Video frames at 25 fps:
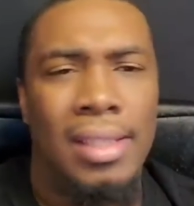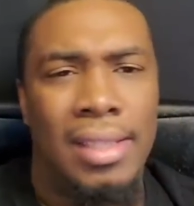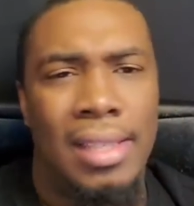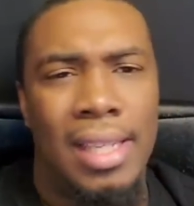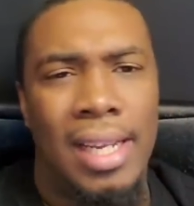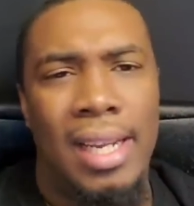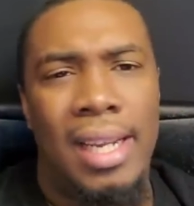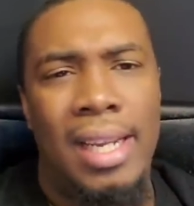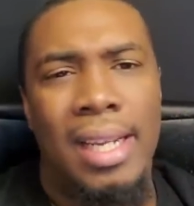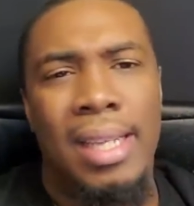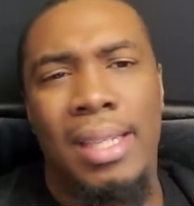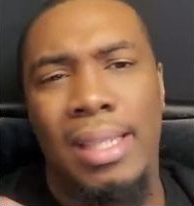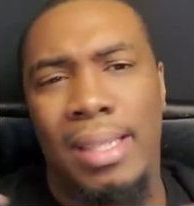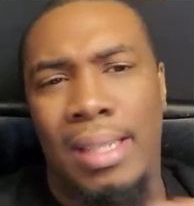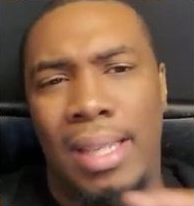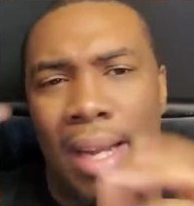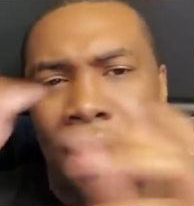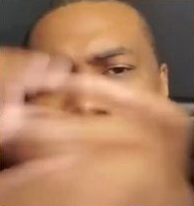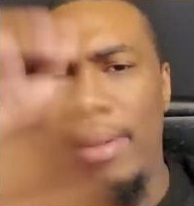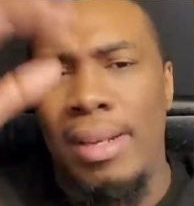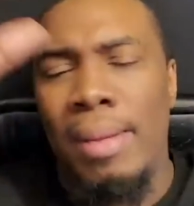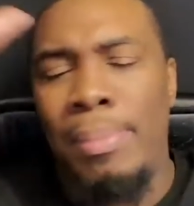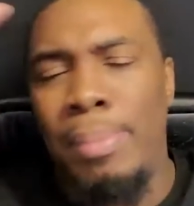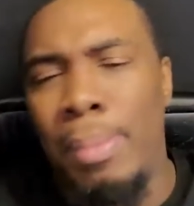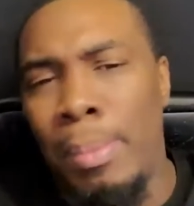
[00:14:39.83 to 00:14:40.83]
Then he
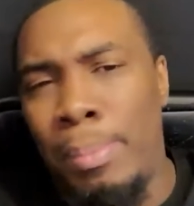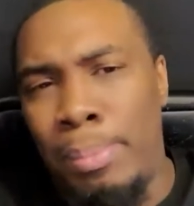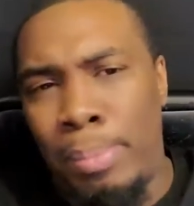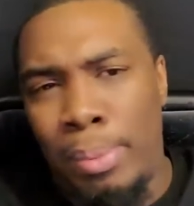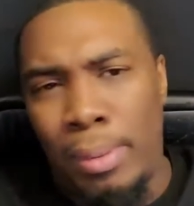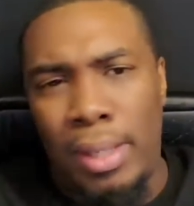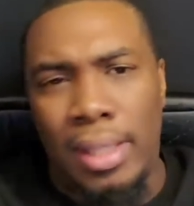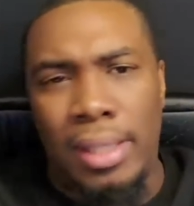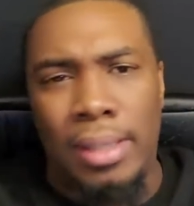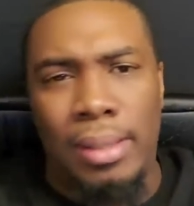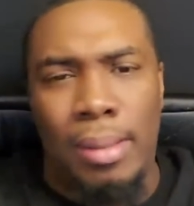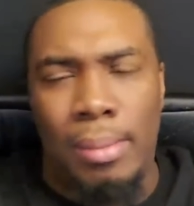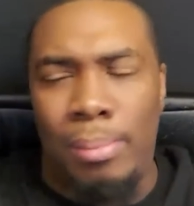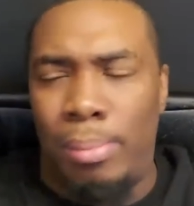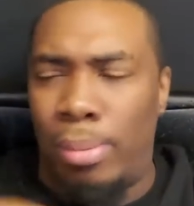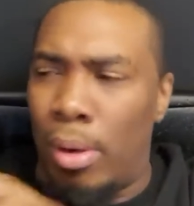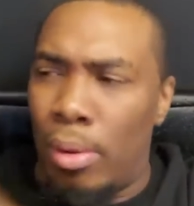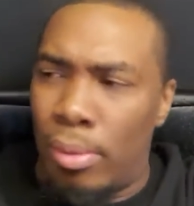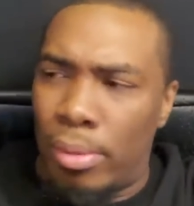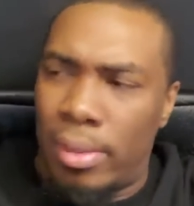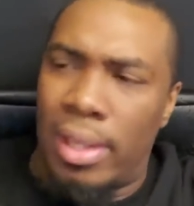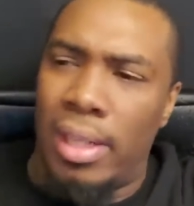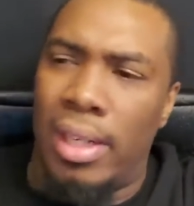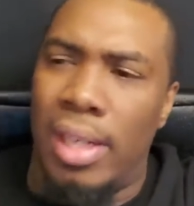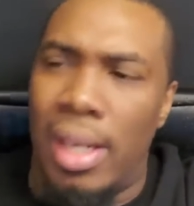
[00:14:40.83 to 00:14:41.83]
carried up and
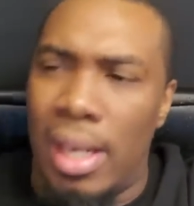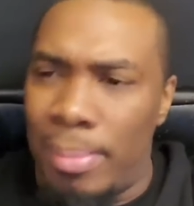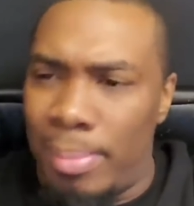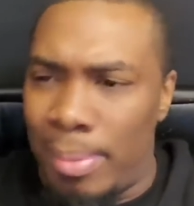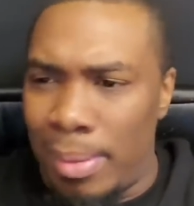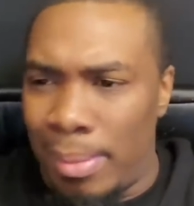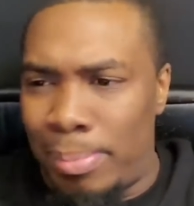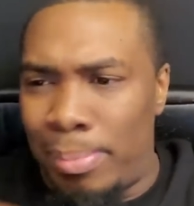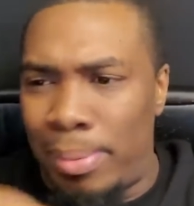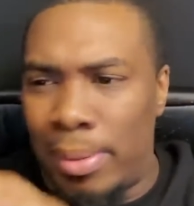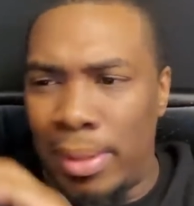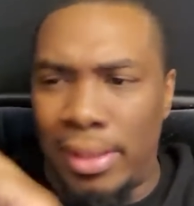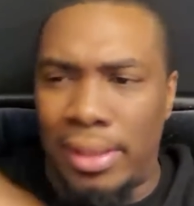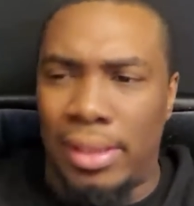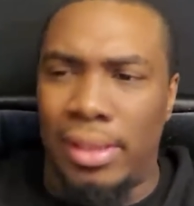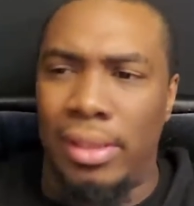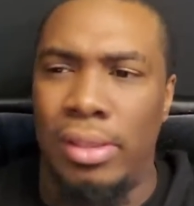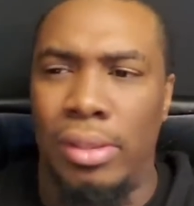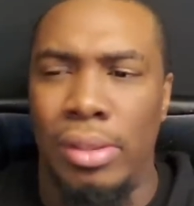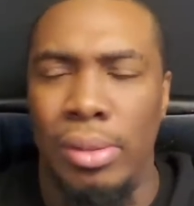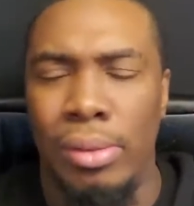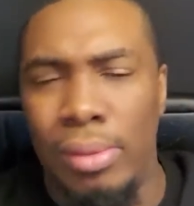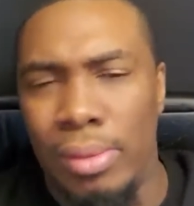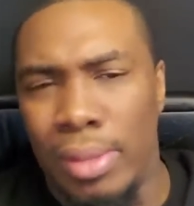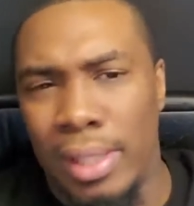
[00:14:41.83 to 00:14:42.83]
broke it up and pushed
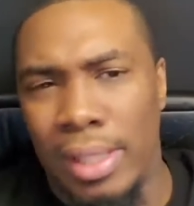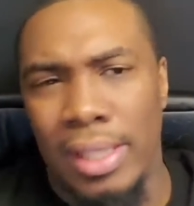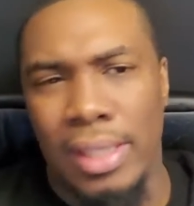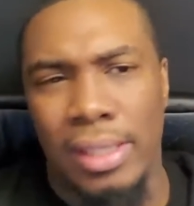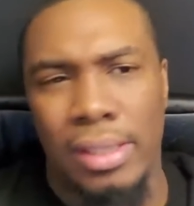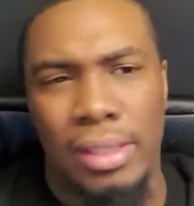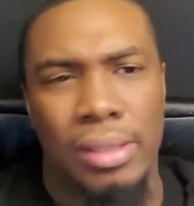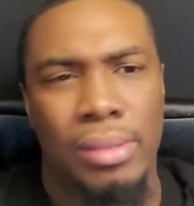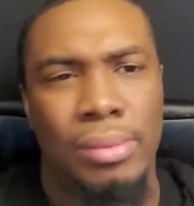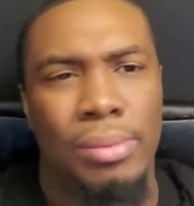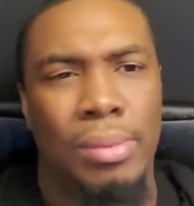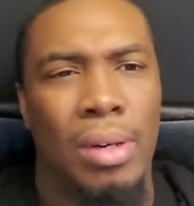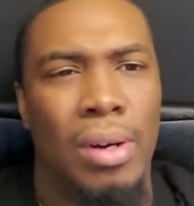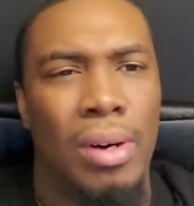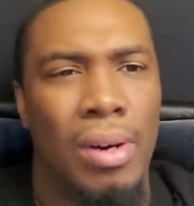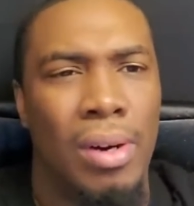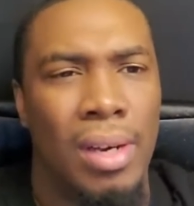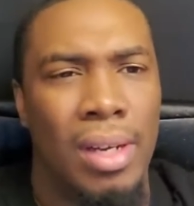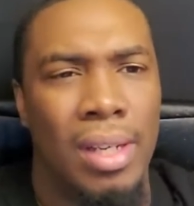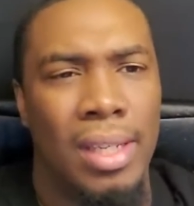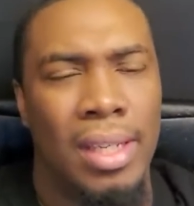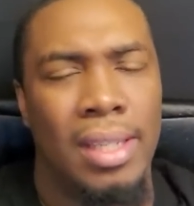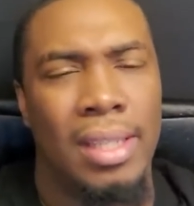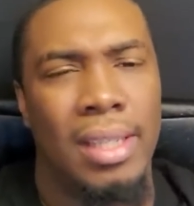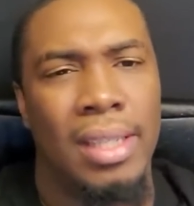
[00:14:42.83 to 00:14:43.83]
dude against the
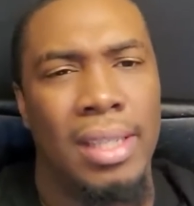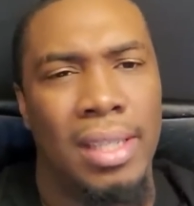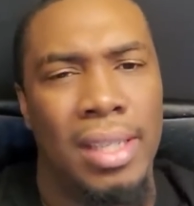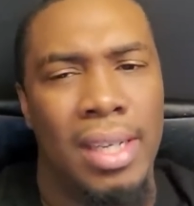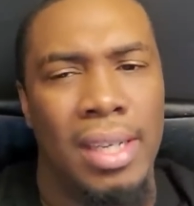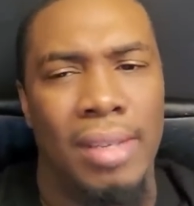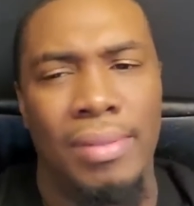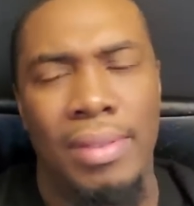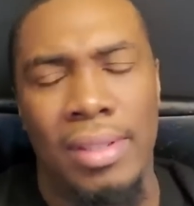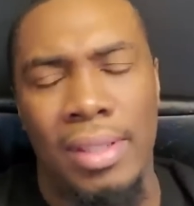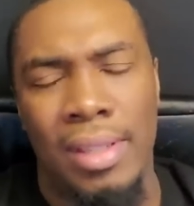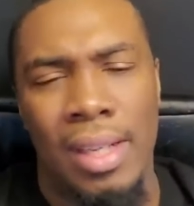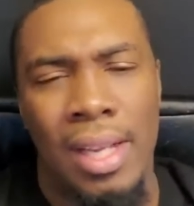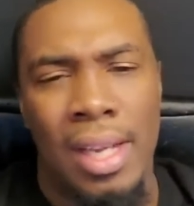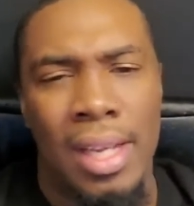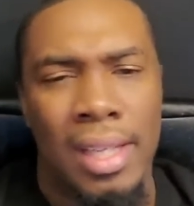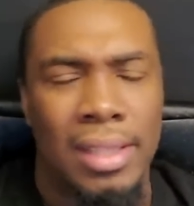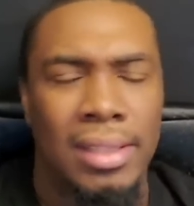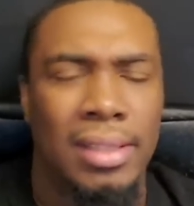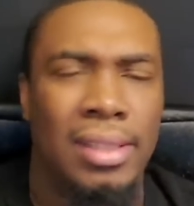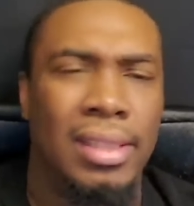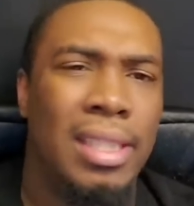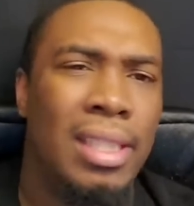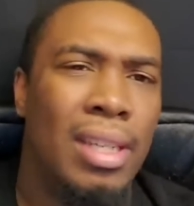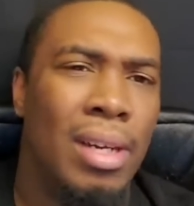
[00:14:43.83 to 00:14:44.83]
wall, and another
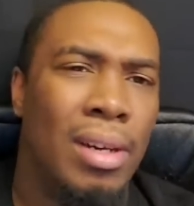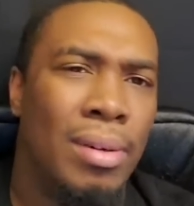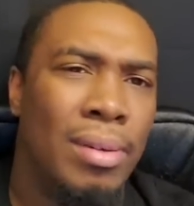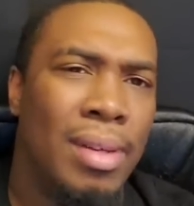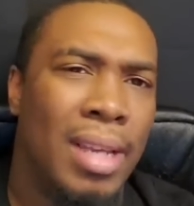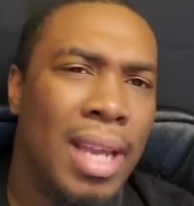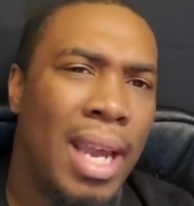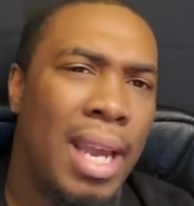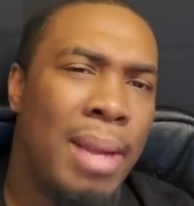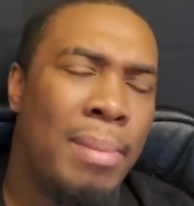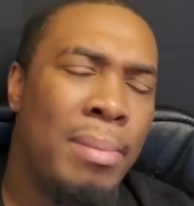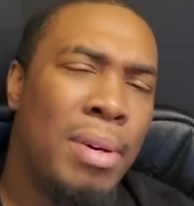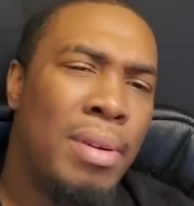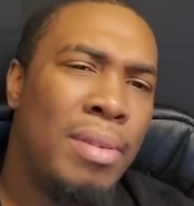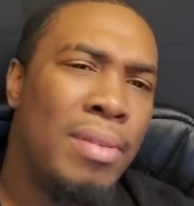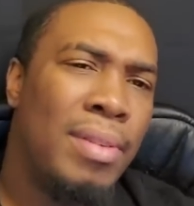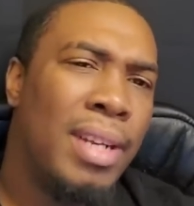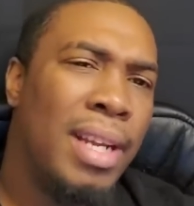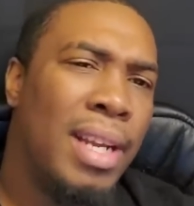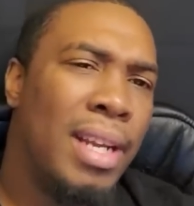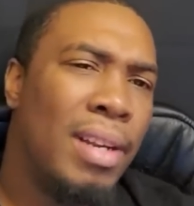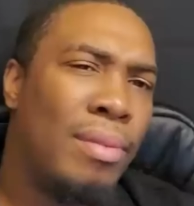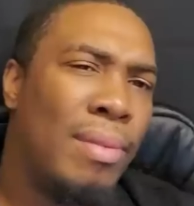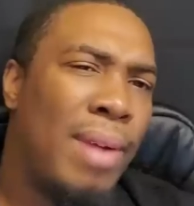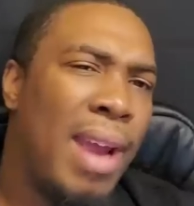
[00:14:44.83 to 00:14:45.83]
CO came over
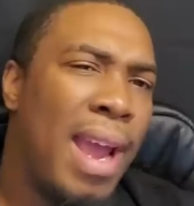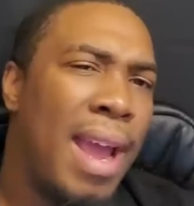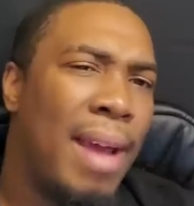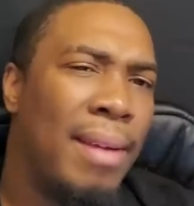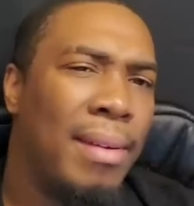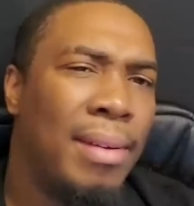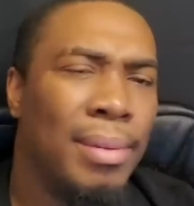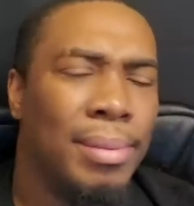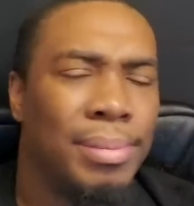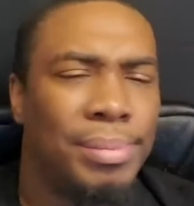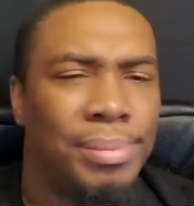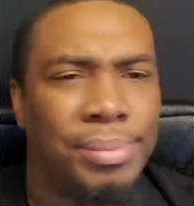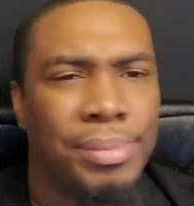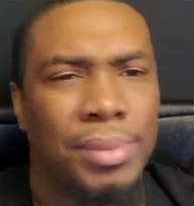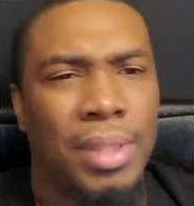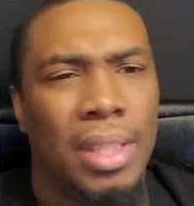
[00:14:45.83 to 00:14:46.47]
there and grabbed him.